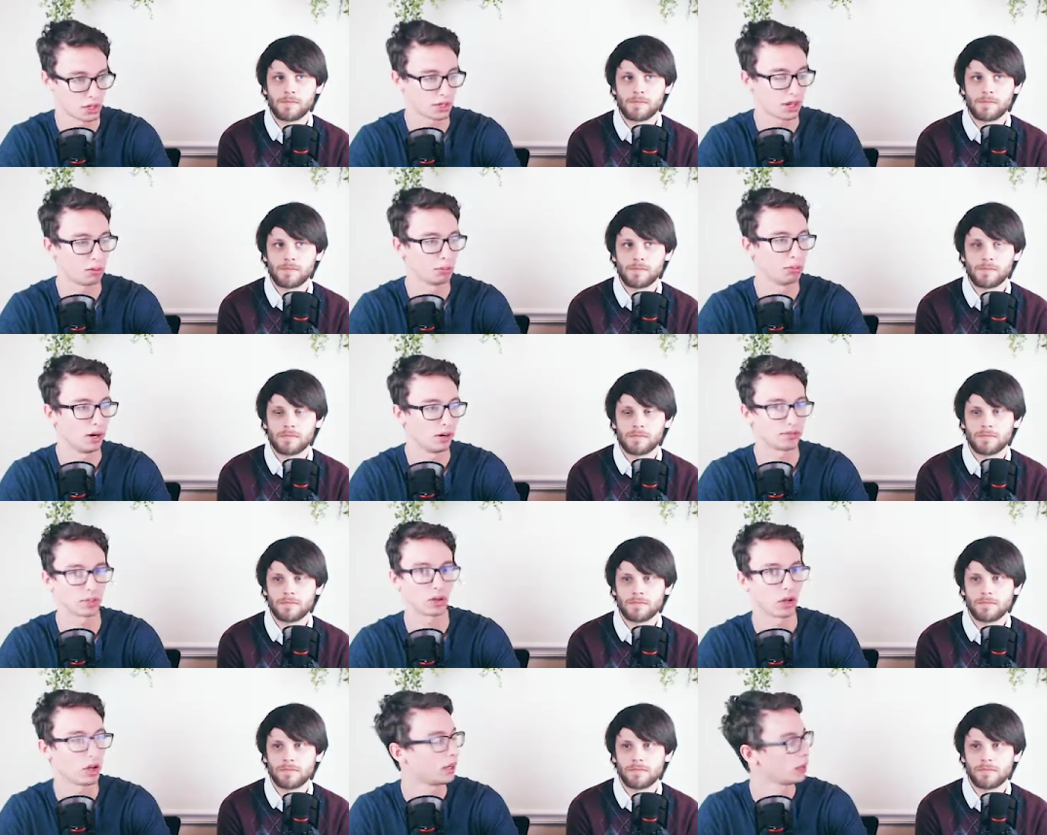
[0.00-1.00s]
Speaker 1: just got buffed a
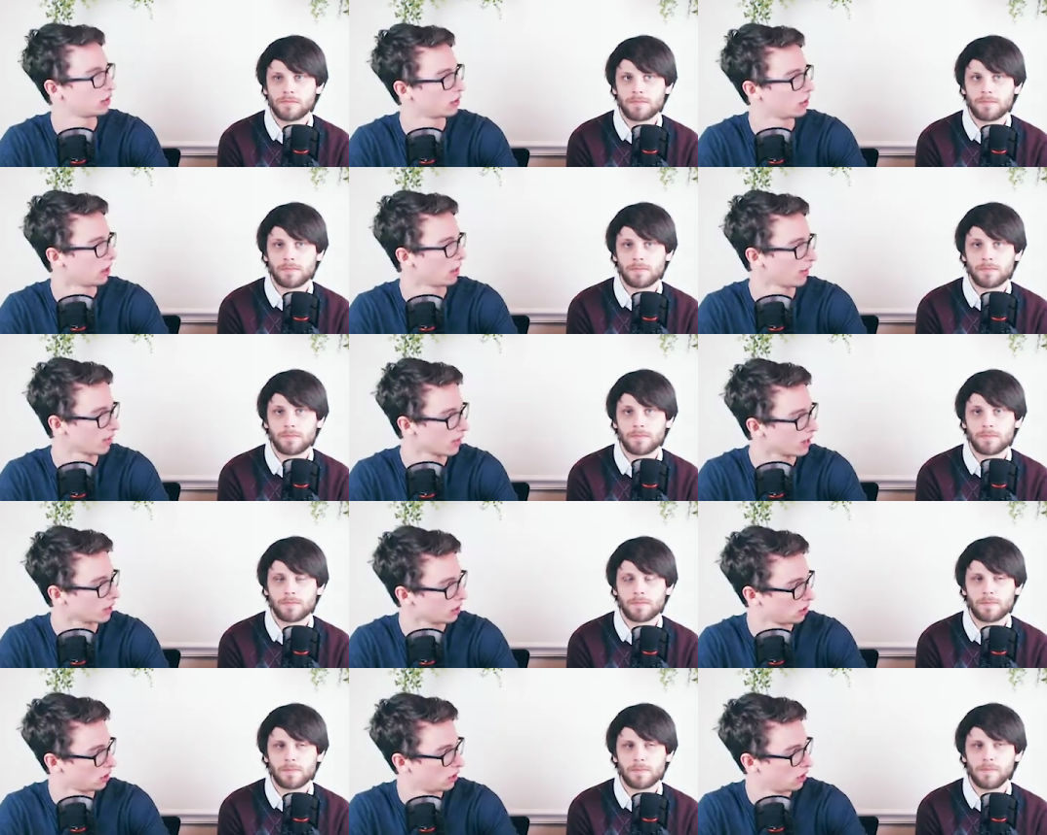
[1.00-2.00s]
lot, I
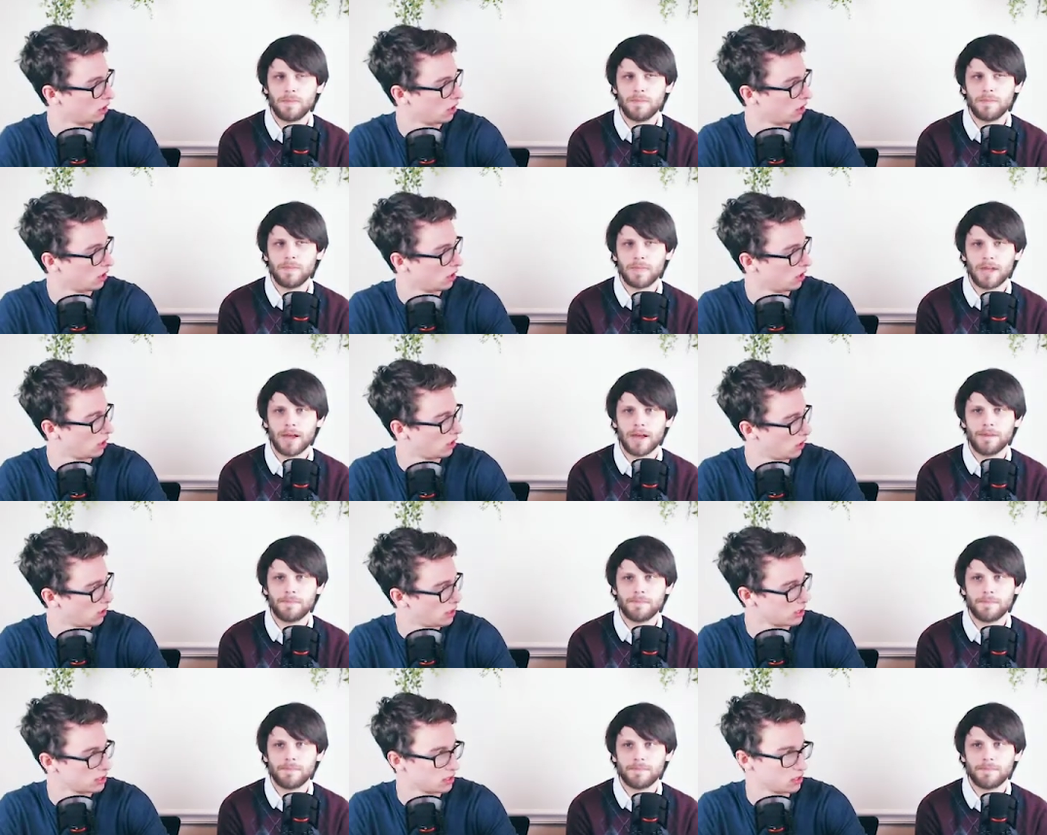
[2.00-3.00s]
think.
Speaker 2: Mm, yeah.
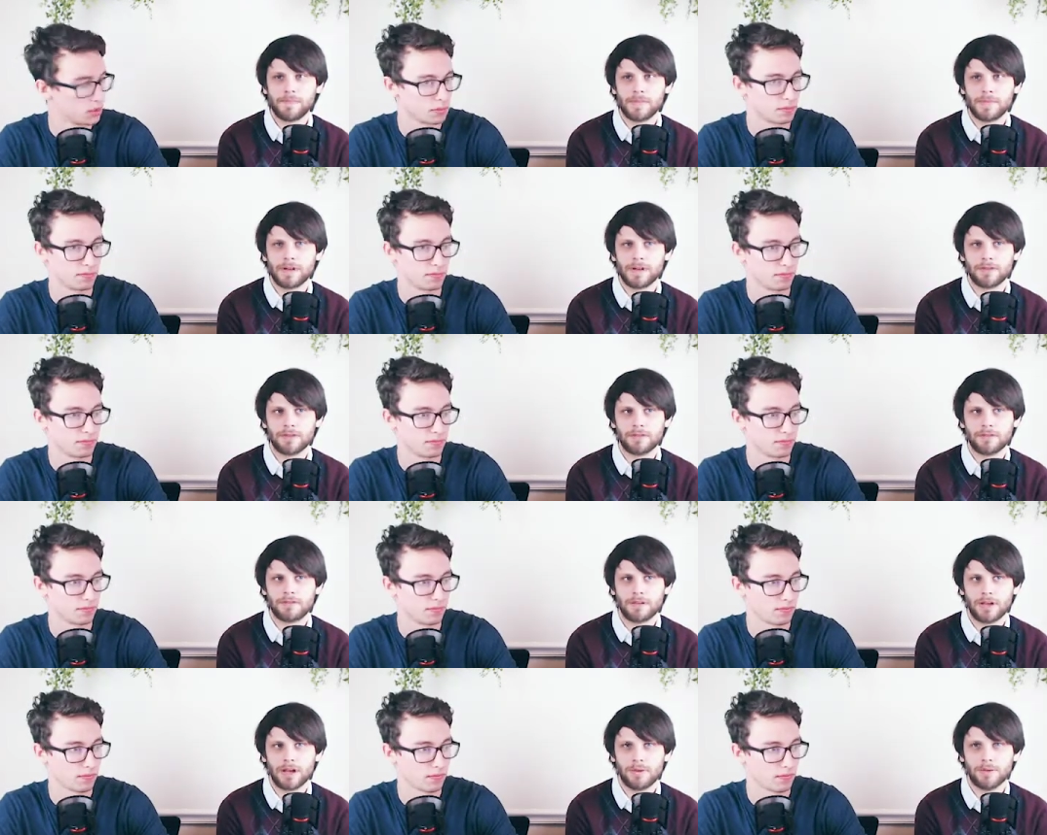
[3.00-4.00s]
You, I,
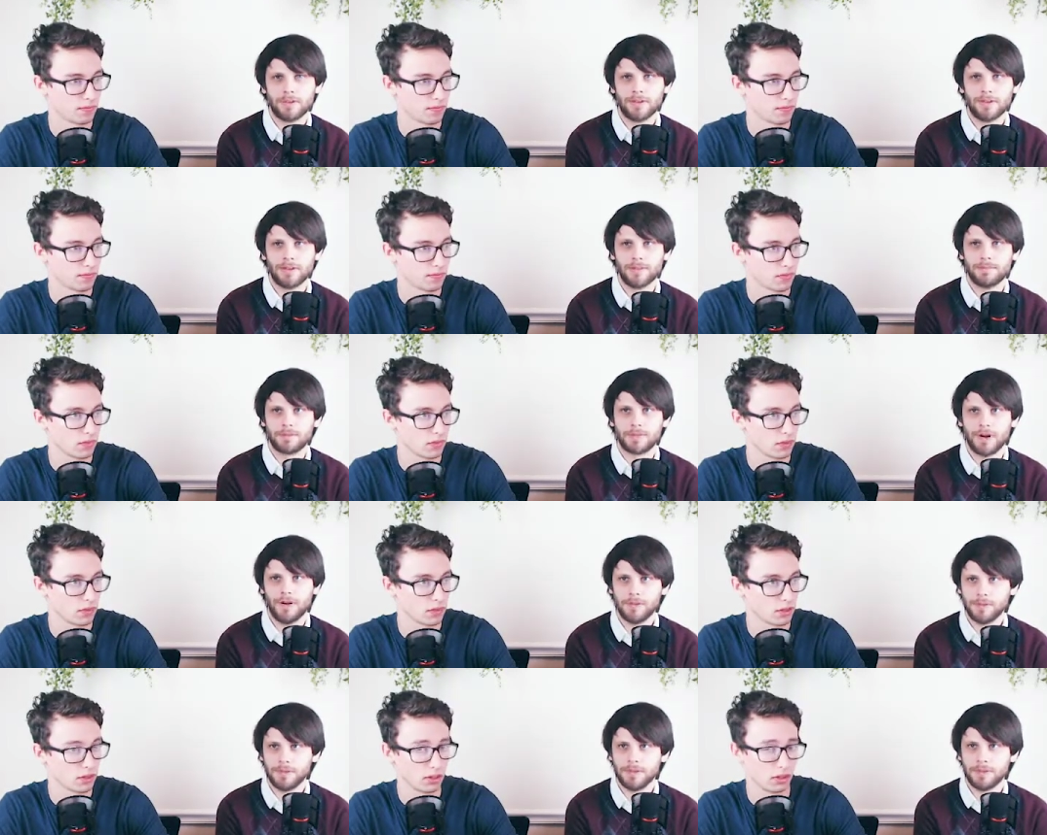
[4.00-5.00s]
I would say
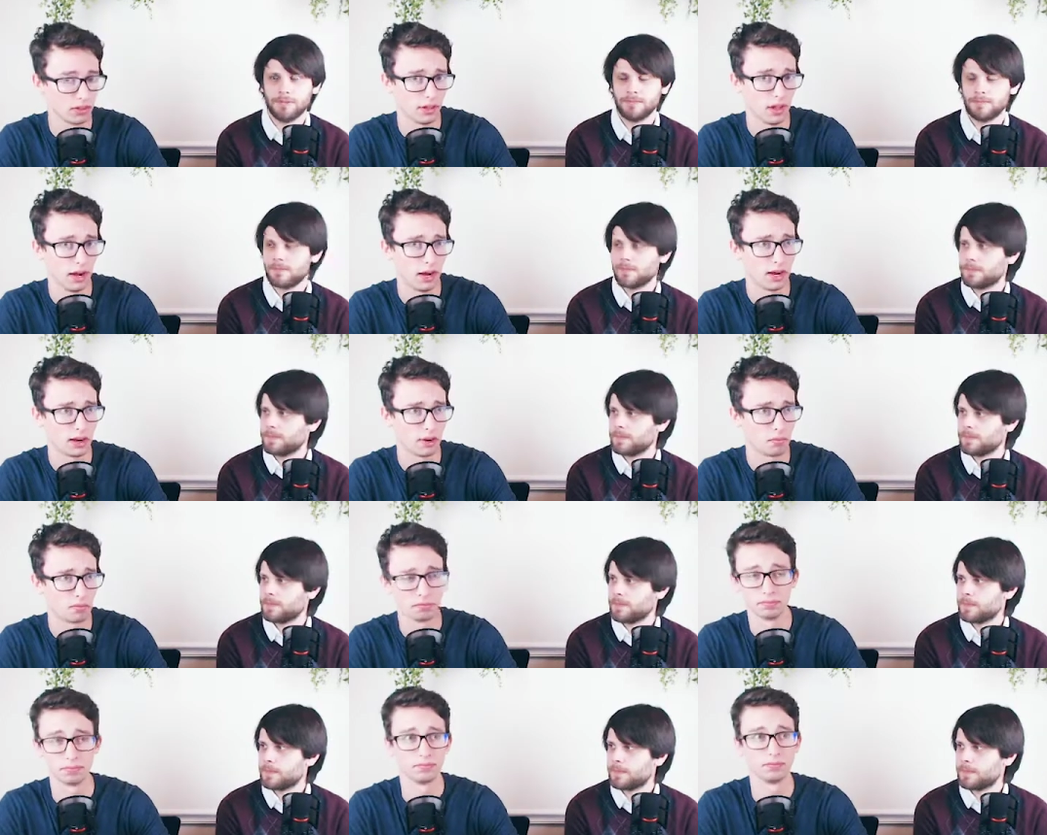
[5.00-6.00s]
probably.
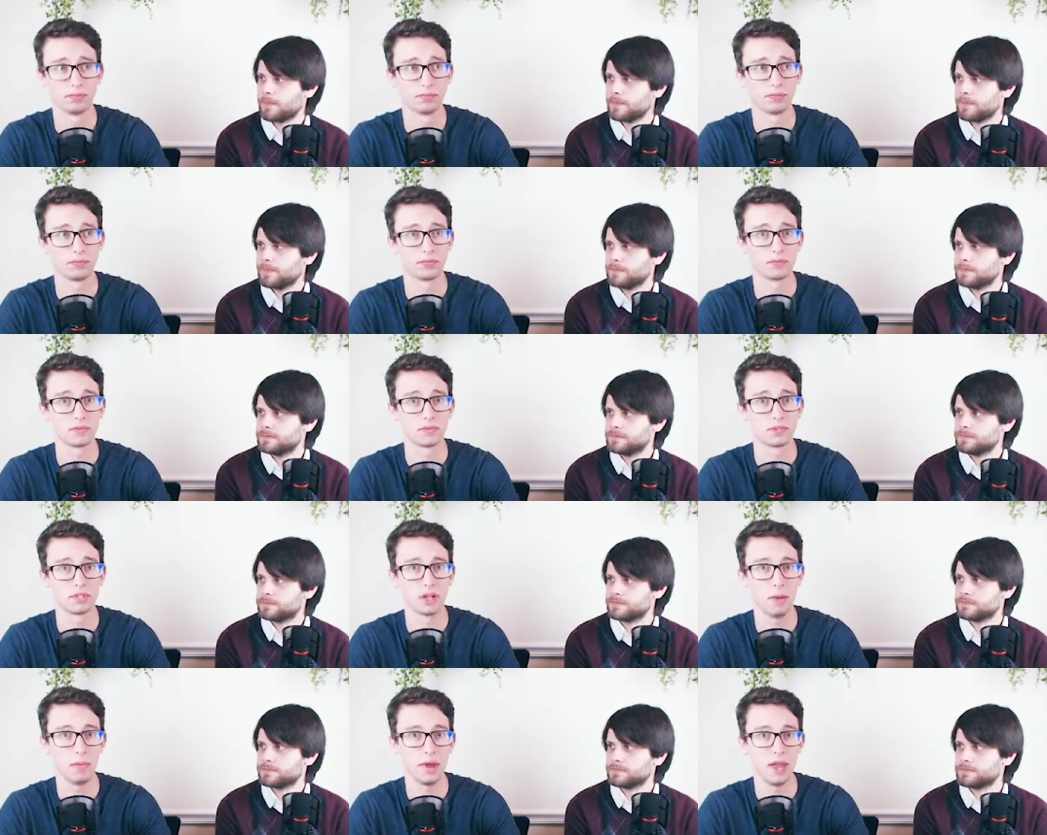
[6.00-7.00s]
Speaker 1: Um,
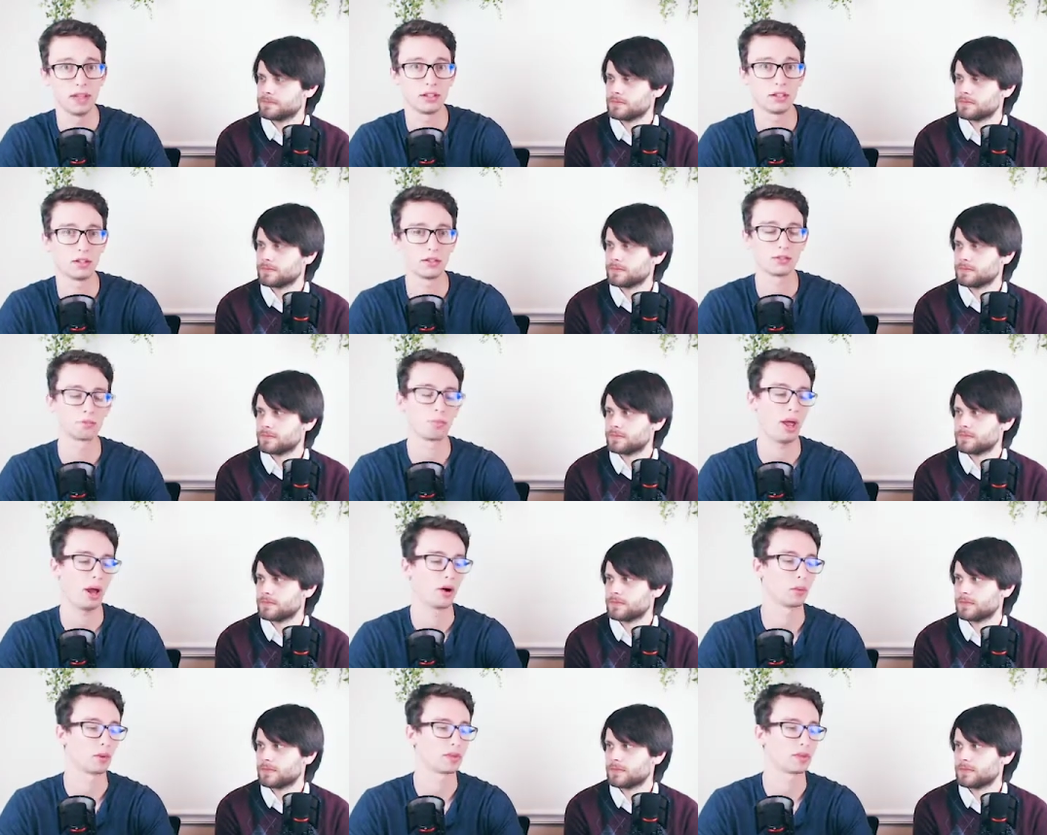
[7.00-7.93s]
I mean, pair it